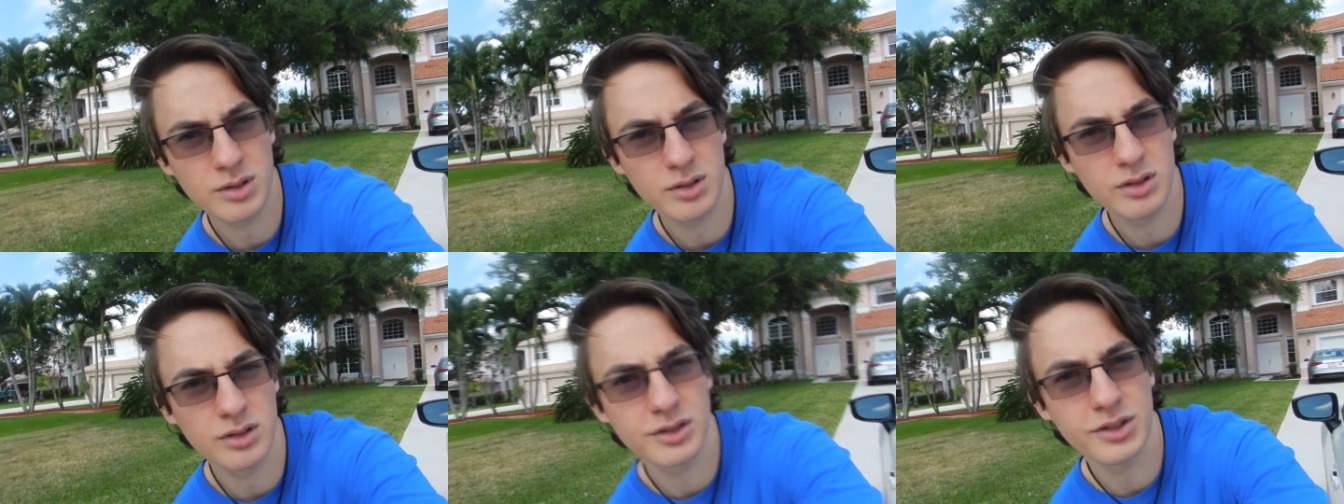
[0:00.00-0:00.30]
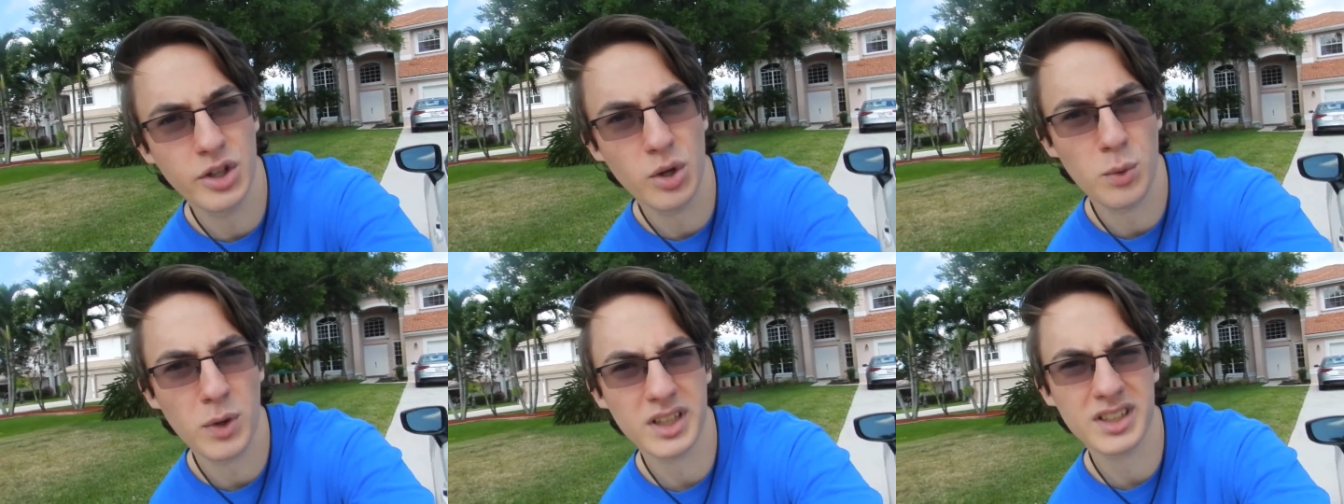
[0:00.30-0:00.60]

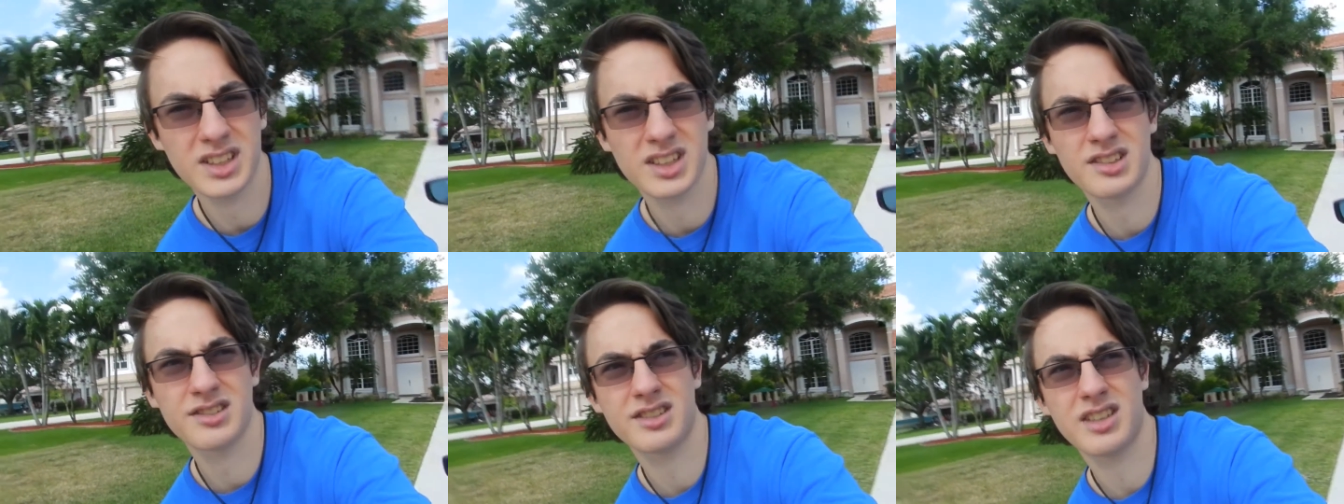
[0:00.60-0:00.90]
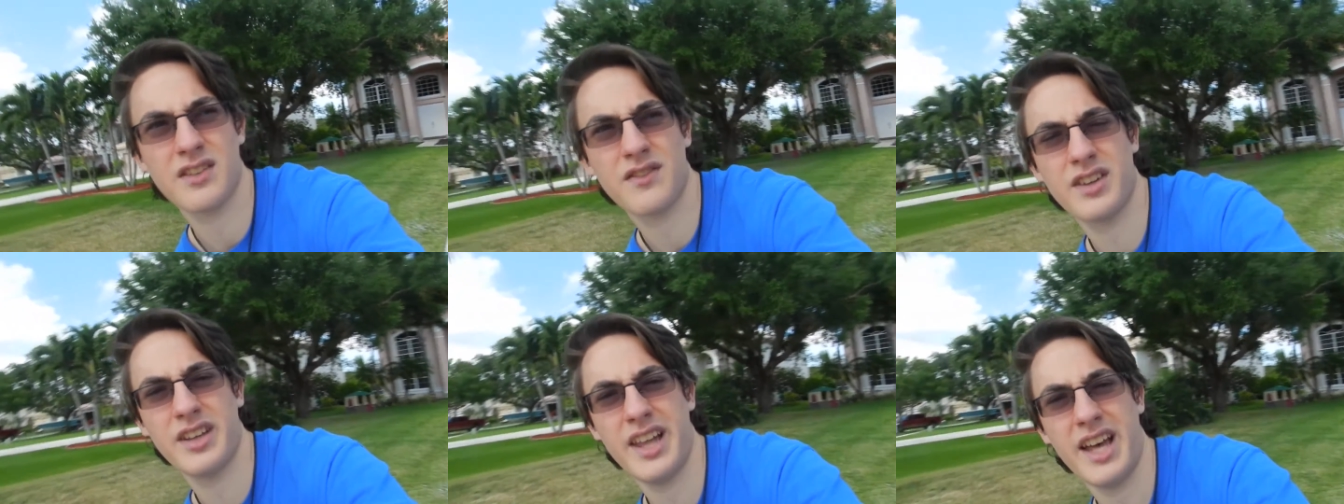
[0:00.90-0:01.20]
so we worked on the
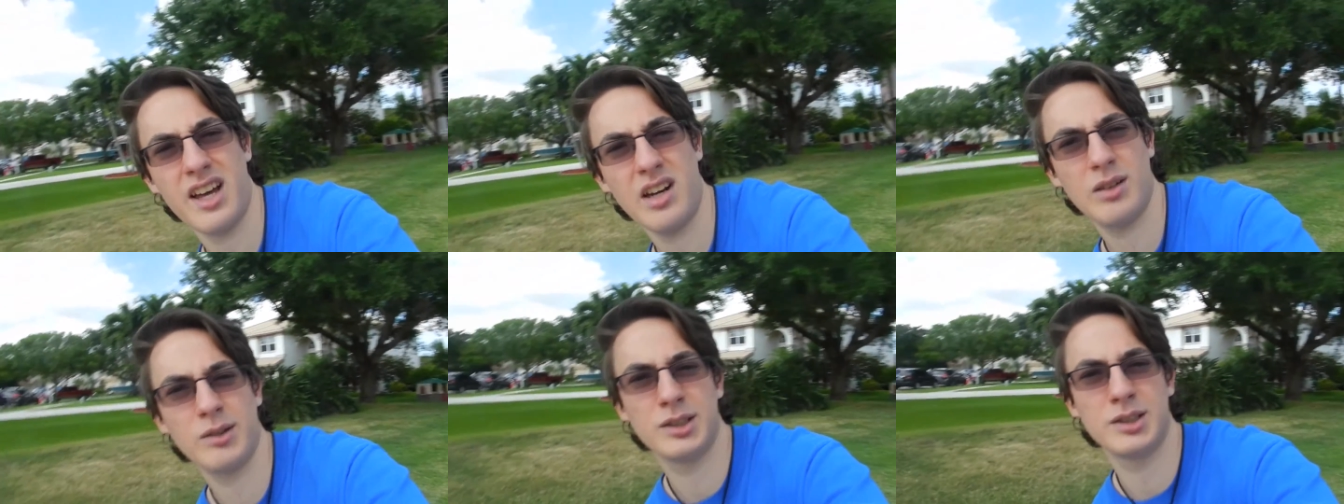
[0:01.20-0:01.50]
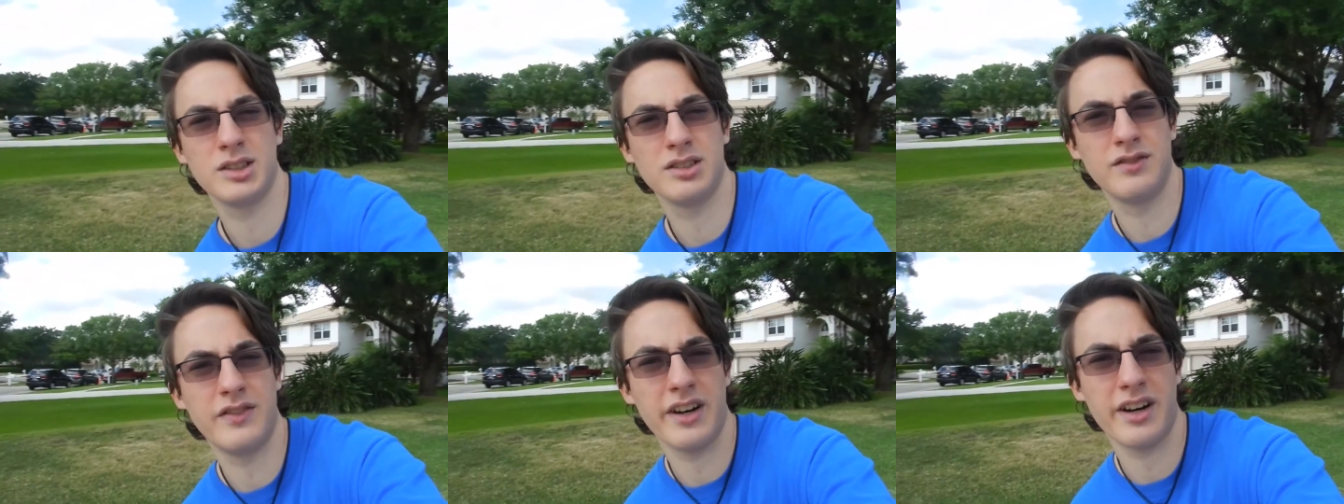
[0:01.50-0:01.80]
stuff for that, which
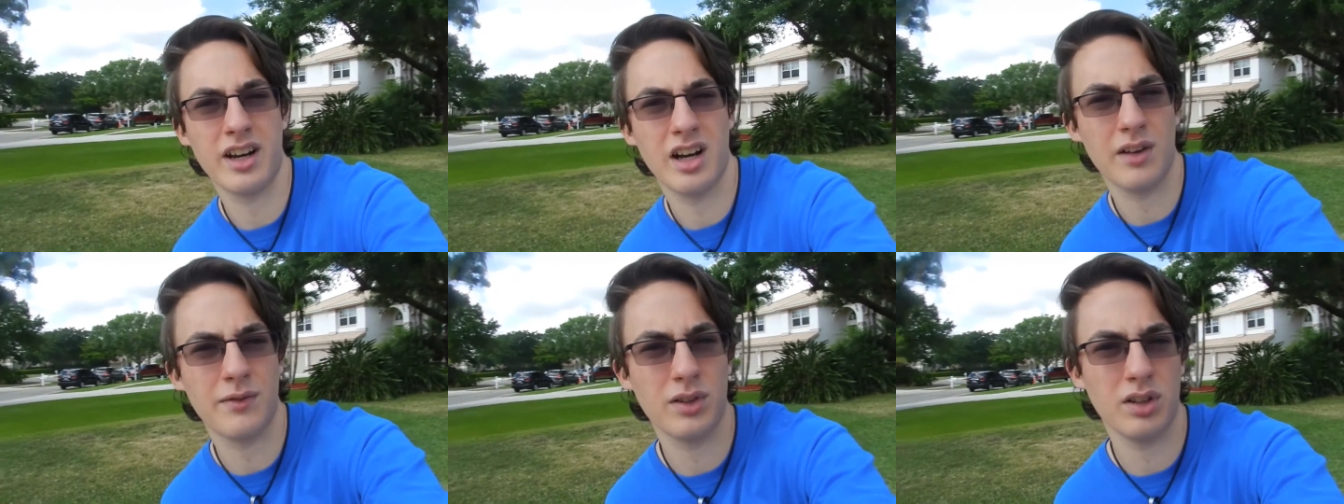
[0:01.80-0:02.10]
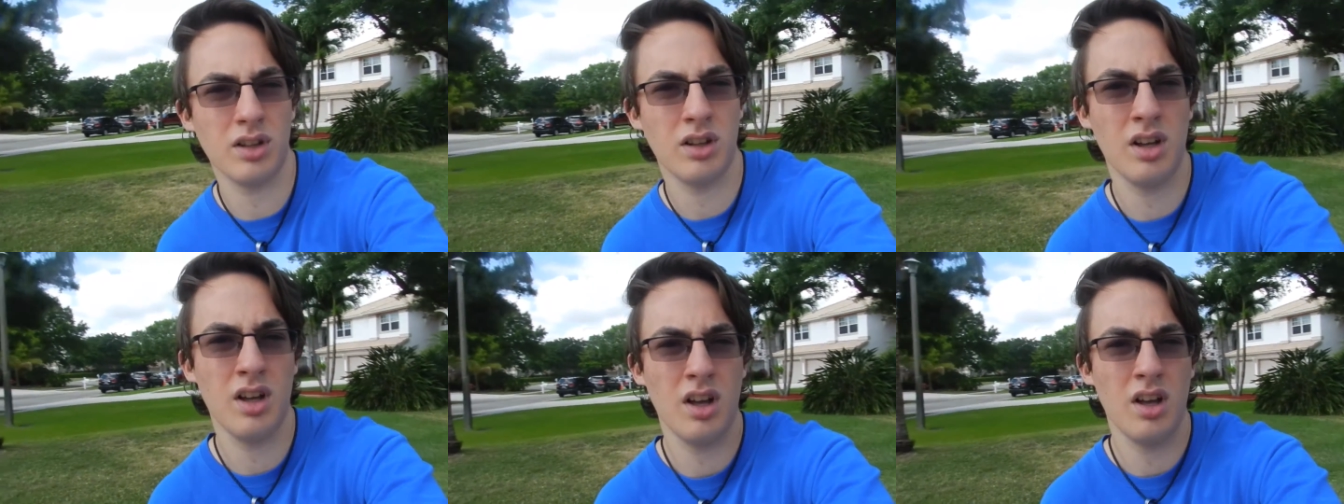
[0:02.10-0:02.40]
is very helpful.